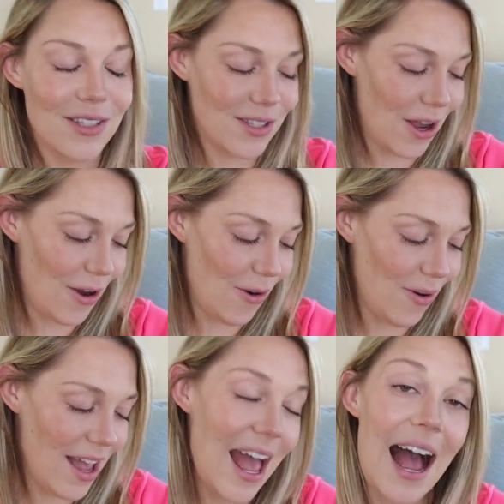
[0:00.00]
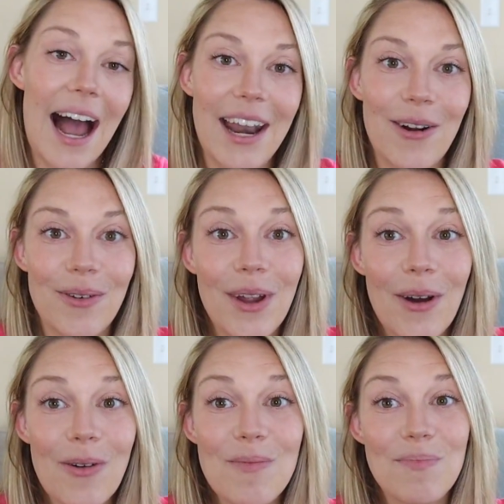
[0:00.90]
So I don't
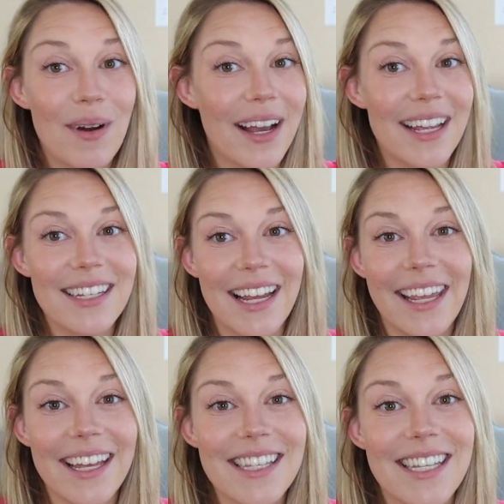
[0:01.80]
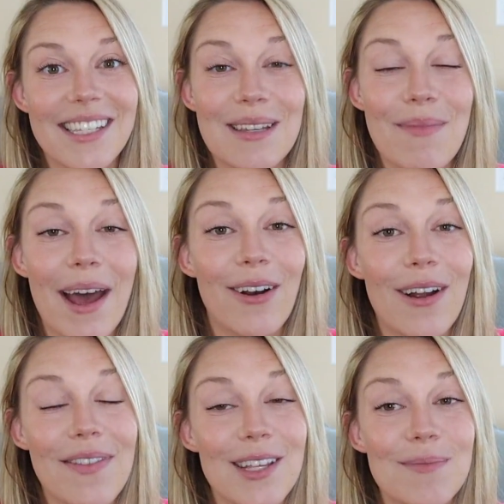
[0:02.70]
know, but I guess it doesn't matter
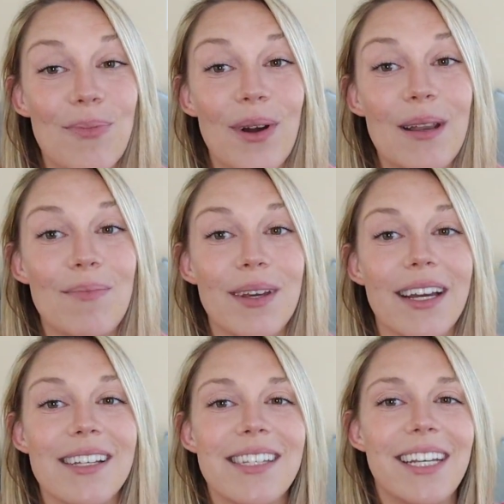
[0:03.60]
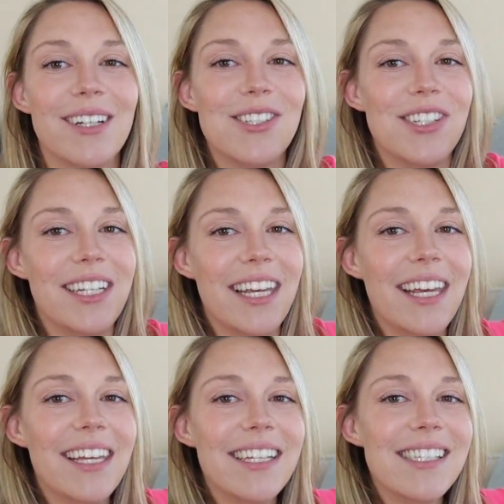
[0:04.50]
at this point because here she
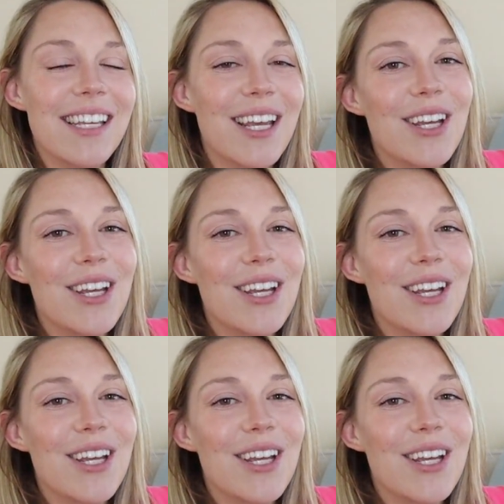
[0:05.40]
is.